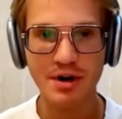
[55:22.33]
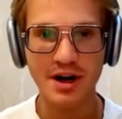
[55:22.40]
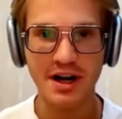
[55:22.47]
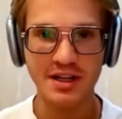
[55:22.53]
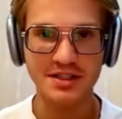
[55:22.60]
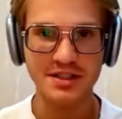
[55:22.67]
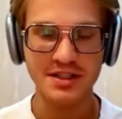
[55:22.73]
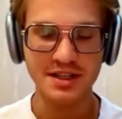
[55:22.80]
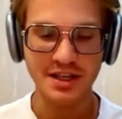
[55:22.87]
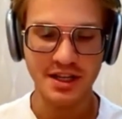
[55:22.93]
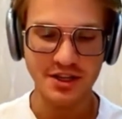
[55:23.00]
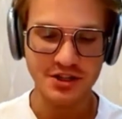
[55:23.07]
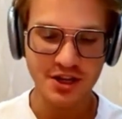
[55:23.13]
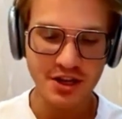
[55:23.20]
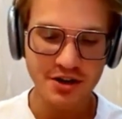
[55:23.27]
but
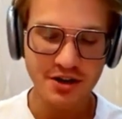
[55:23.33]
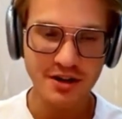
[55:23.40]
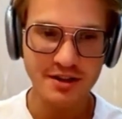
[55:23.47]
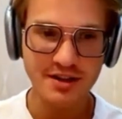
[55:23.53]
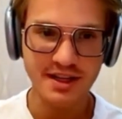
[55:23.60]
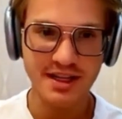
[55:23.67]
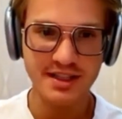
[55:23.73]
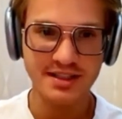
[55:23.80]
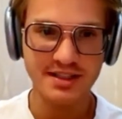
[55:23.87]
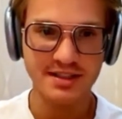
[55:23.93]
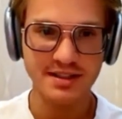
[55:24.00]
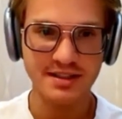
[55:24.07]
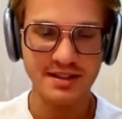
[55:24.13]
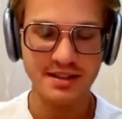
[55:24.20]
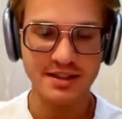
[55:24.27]
in general,
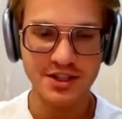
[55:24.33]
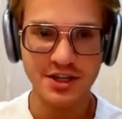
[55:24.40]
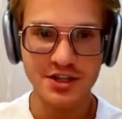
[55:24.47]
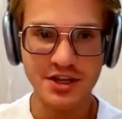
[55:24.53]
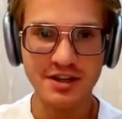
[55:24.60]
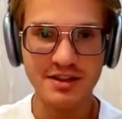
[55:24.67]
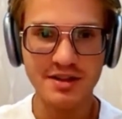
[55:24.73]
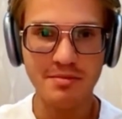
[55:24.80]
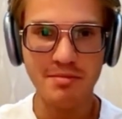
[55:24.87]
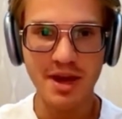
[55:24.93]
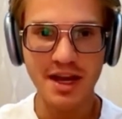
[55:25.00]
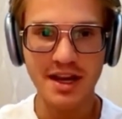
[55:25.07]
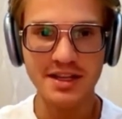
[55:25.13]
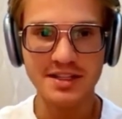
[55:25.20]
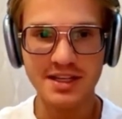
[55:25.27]
the
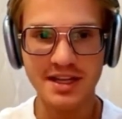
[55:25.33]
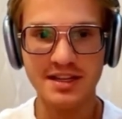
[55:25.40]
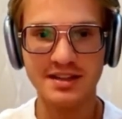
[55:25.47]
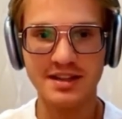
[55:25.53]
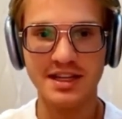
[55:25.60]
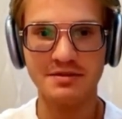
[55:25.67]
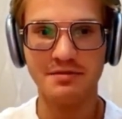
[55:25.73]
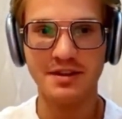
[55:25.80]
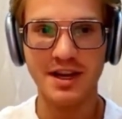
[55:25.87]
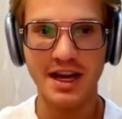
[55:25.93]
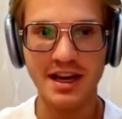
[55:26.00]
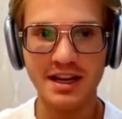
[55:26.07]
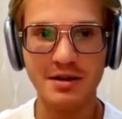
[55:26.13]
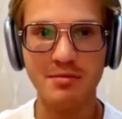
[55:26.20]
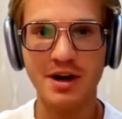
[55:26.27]
main idea that we
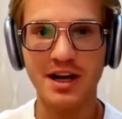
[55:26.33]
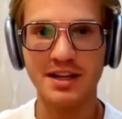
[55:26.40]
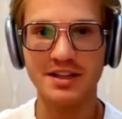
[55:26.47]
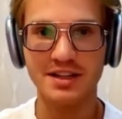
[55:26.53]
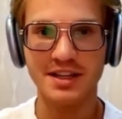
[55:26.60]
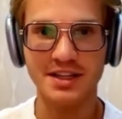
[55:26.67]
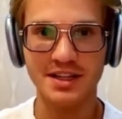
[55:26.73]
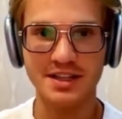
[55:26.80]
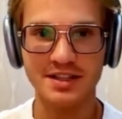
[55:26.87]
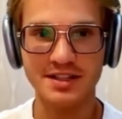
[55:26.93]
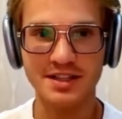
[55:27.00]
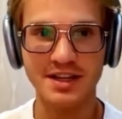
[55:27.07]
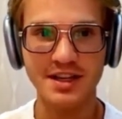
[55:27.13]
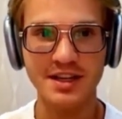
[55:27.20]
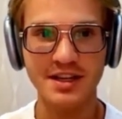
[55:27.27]
had in mind
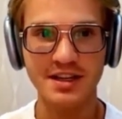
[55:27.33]
is